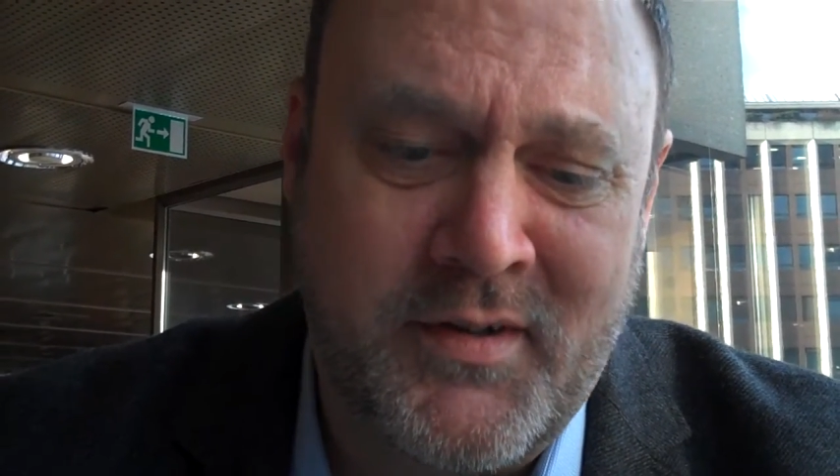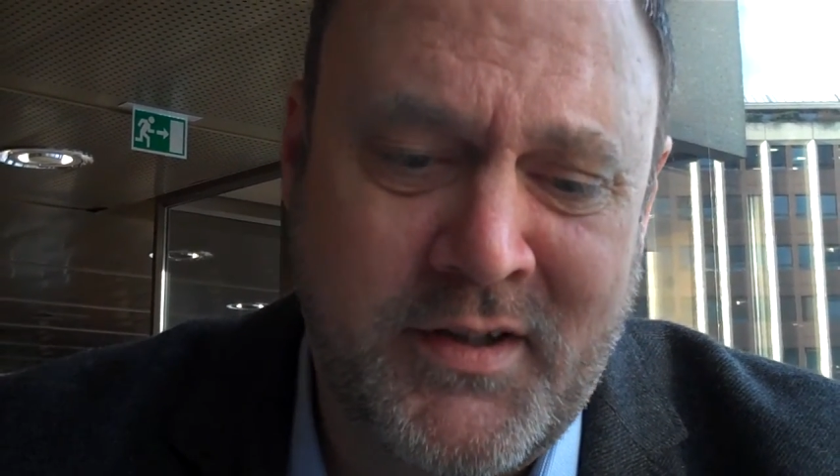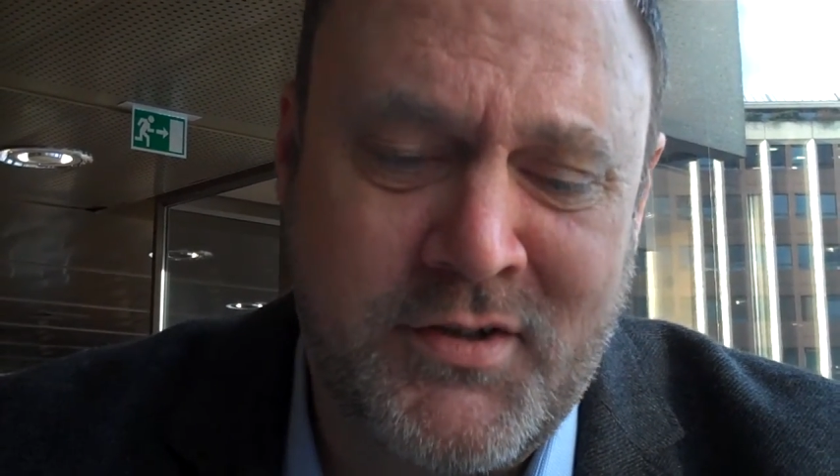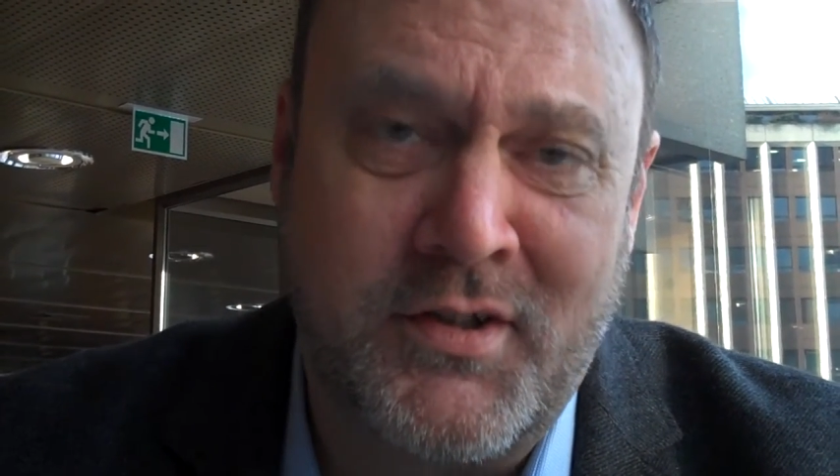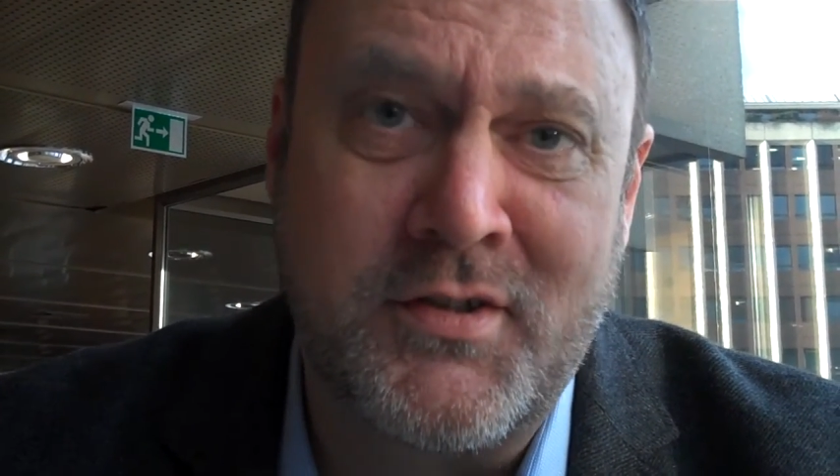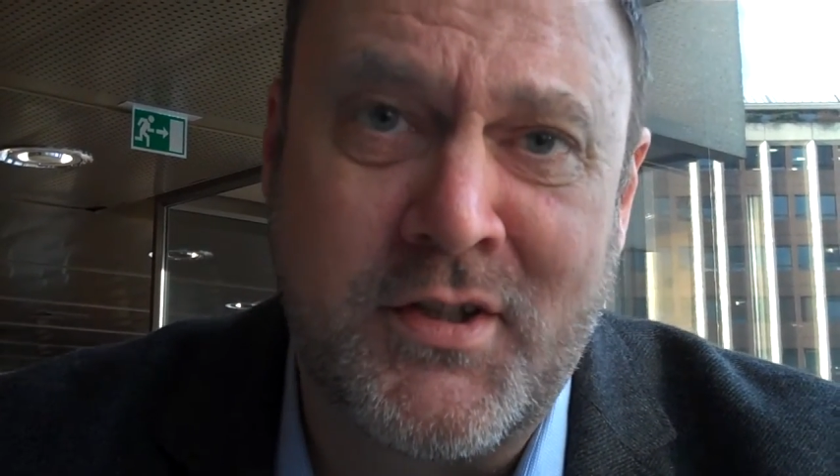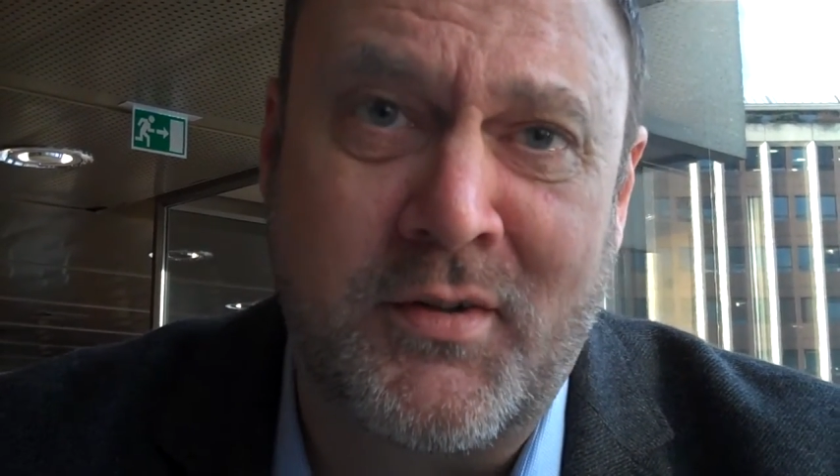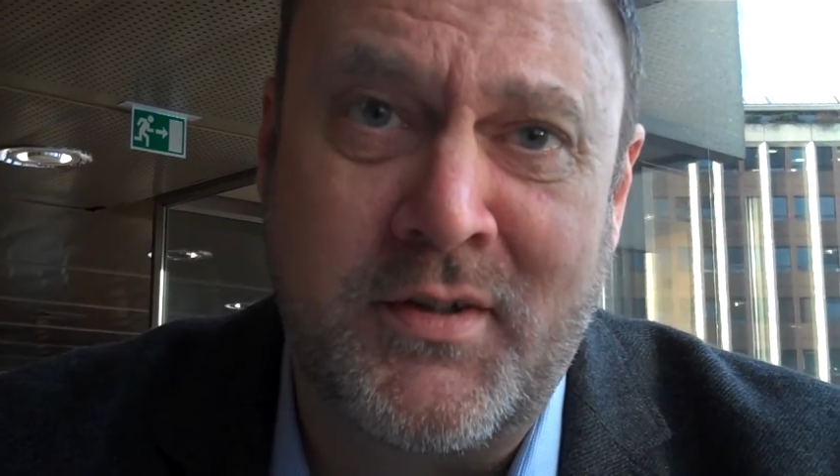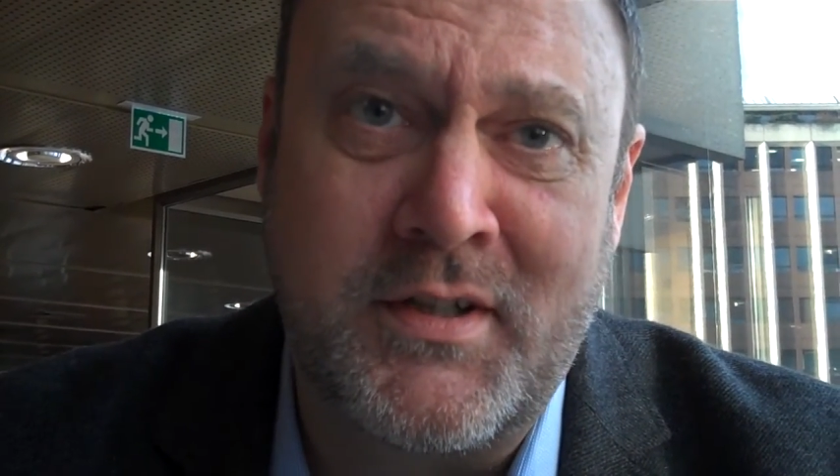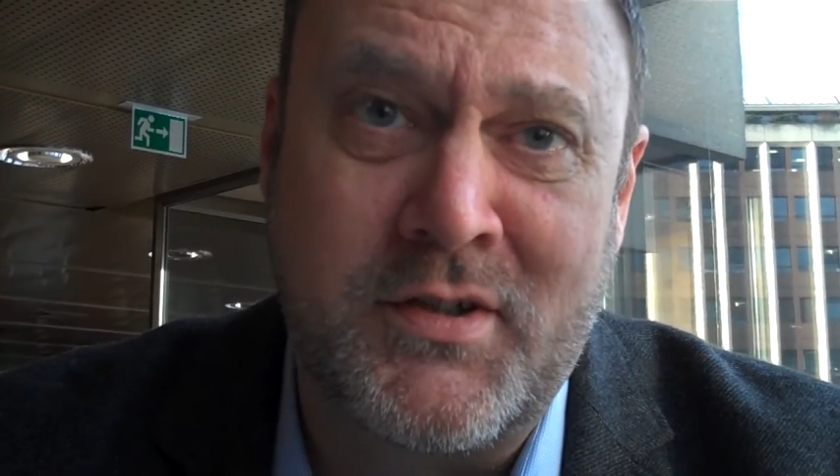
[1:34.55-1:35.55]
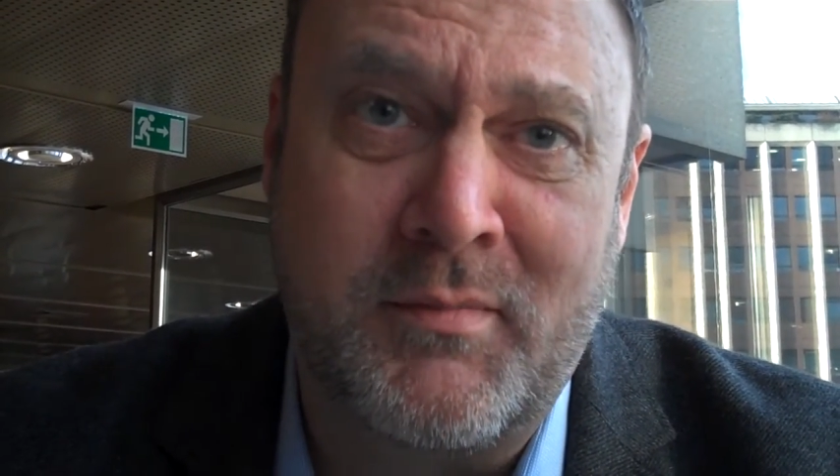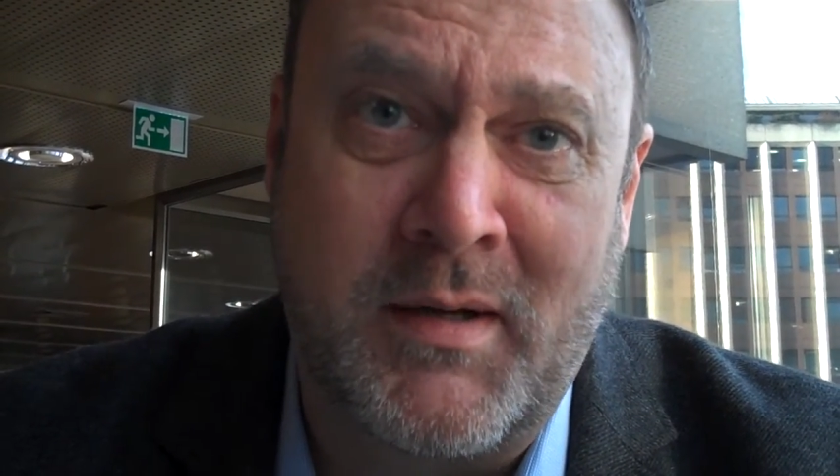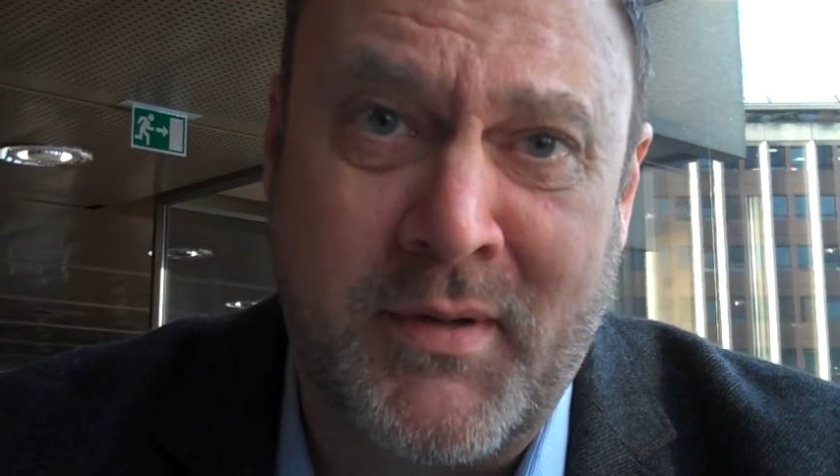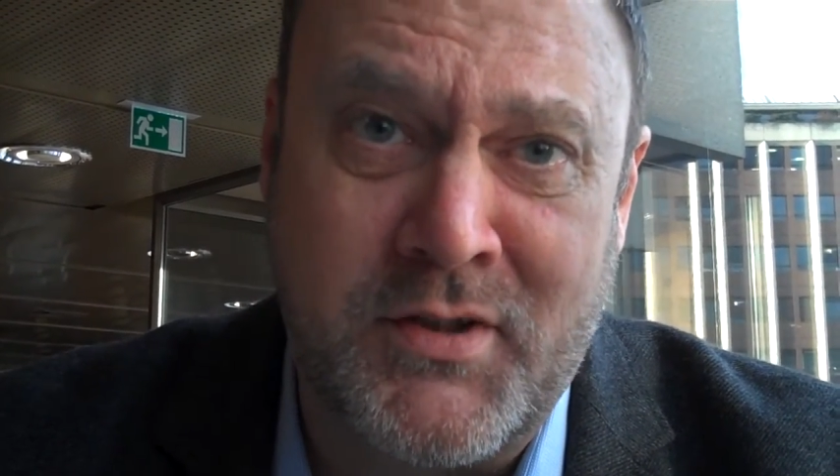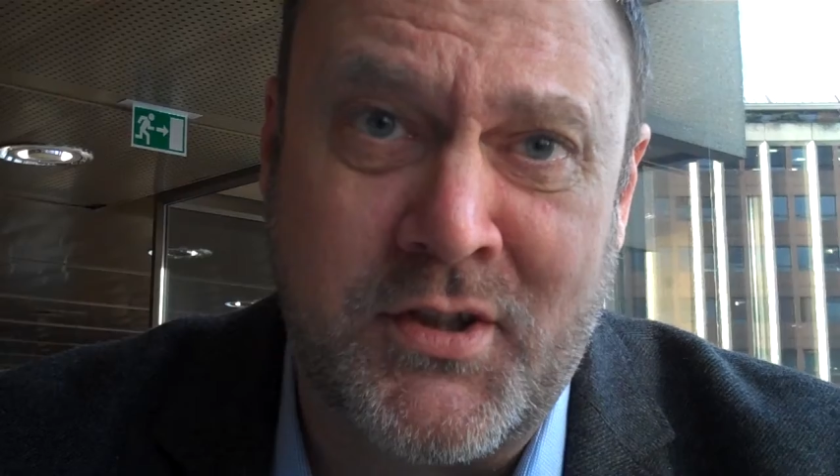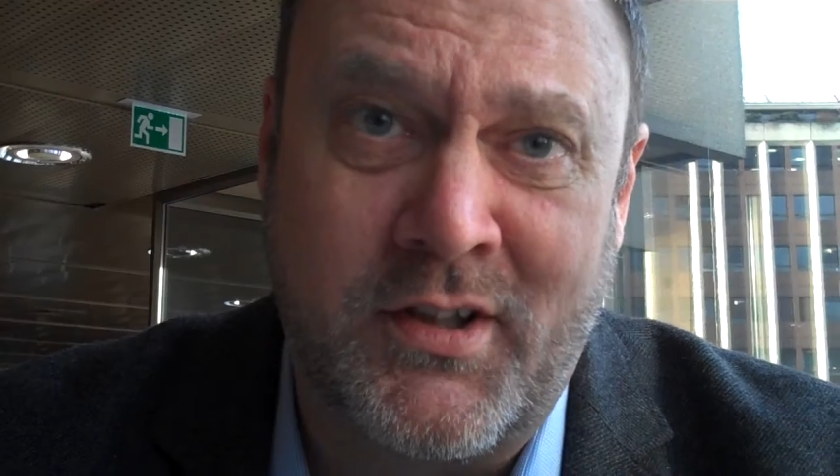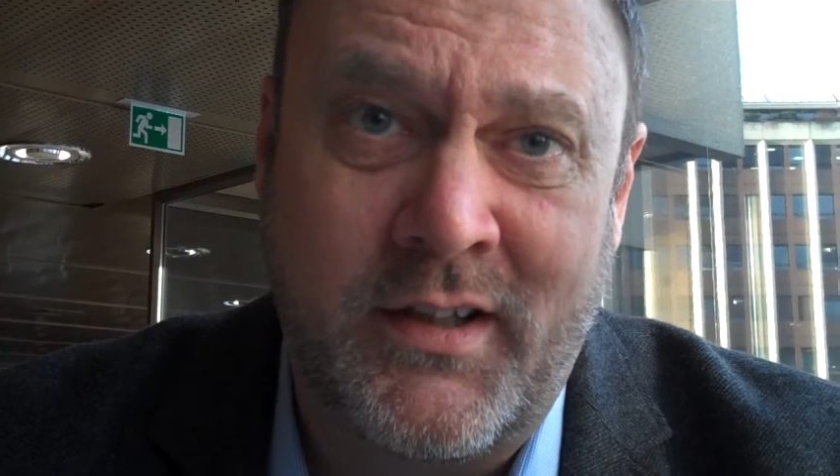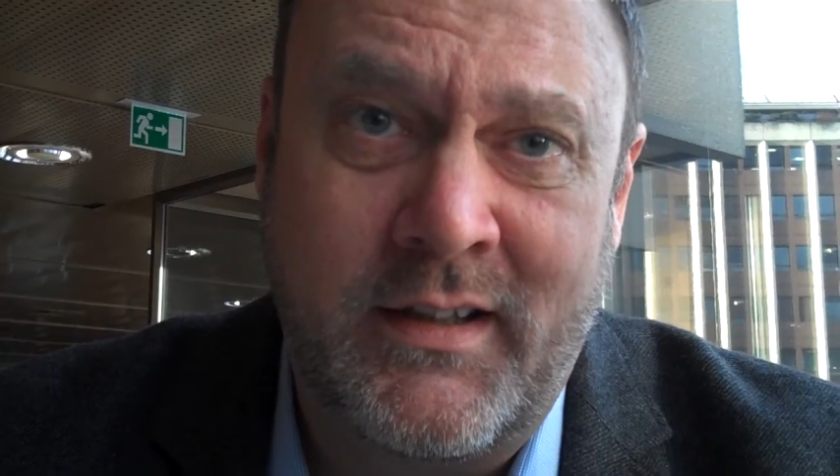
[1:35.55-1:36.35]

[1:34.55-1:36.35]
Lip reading: the teacher and show the teacher my picture.